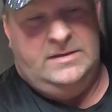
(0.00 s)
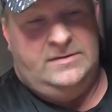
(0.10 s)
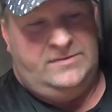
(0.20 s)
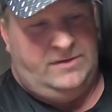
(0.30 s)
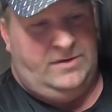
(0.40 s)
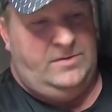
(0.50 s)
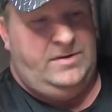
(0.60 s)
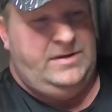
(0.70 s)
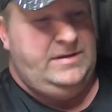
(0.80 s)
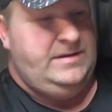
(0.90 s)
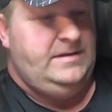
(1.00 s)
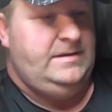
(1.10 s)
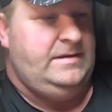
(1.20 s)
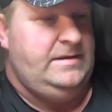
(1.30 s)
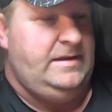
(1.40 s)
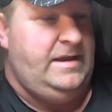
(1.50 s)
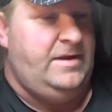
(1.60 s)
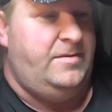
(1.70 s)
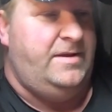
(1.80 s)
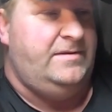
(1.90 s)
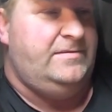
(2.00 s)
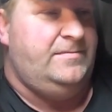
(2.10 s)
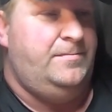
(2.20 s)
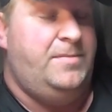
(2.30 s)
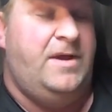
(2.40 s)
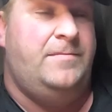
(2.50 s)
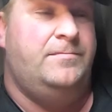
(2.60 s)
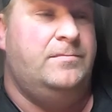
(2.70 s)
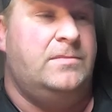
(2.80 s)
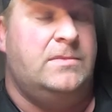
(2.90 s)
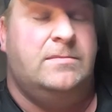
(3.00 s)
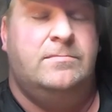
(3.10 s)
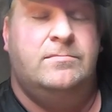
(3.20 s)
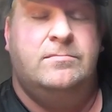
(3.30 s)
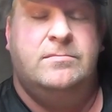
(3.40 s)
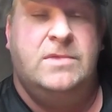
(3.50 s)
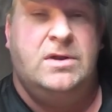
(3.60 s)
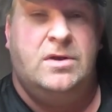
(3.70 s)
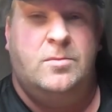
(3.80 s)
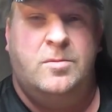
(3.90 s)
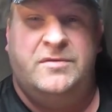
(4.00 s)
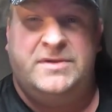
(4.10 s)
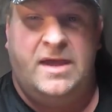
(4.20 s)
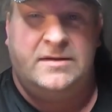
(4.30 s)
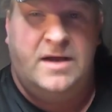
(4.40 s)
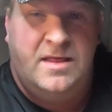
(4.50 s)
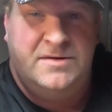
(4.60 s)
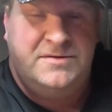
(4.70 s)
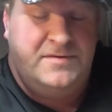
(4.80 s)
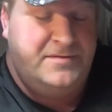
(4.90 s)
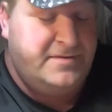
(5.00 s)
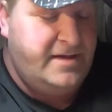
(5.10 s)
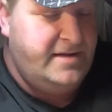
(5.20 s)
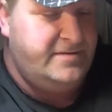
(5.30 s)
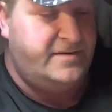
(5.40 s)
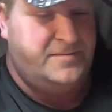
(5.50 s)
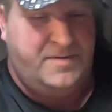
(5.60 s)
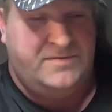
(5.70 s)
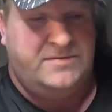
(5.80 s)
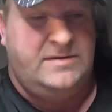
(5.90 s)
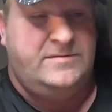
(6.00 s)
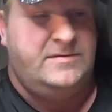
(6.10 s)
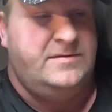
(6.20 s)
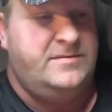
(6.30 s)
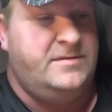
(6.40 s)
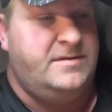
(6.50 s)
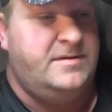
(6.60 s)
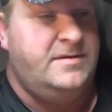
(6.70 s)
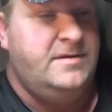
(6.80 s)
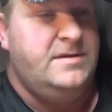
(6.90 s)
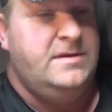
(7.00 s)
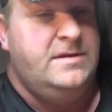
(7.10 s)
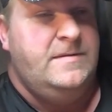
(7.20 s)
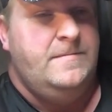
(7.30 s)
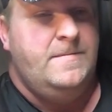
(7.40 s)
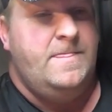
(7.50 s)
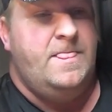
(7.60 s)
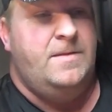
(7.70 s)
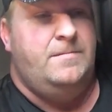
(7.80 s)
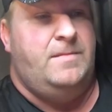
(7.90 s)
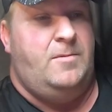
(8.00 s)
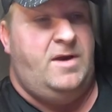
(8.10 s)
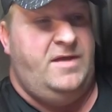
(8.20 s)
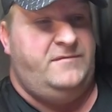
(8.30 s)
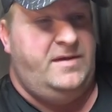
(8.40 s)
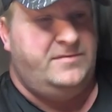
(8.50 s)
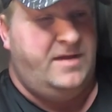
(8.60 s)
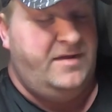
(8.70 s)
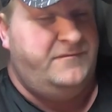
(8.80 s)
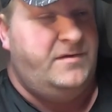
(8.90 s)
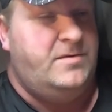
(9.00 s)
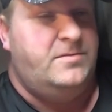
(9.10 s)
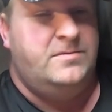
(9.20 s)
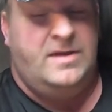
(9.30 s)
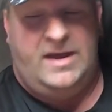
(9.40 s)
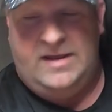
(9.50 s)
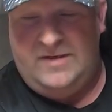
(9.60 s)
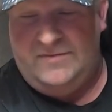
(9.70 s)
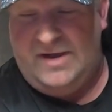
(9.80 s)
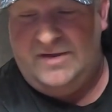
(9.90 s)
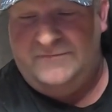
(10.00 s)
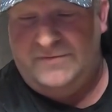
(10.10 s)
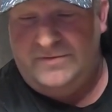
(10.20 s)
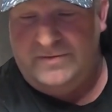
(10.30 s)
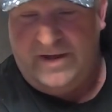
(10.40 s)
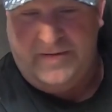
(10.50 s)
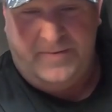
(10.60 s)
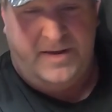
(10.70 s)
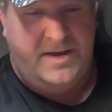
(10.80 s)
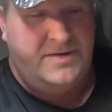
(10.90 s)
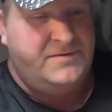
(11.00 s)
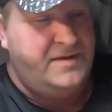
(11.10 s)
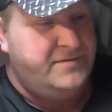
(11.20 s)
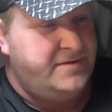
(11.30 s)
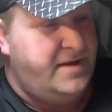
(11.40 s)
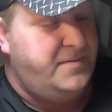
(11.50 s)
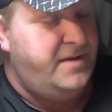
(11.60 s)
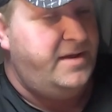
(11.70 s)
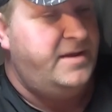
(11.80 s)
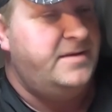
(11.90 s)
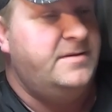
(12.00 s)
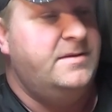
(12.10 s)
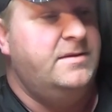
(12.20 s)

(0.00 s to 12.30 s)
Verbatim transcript: So, anyways, but you know, with technology these days, especially since uh, my wife has iPhone, I have the iPhone, iPad, she has an iPad.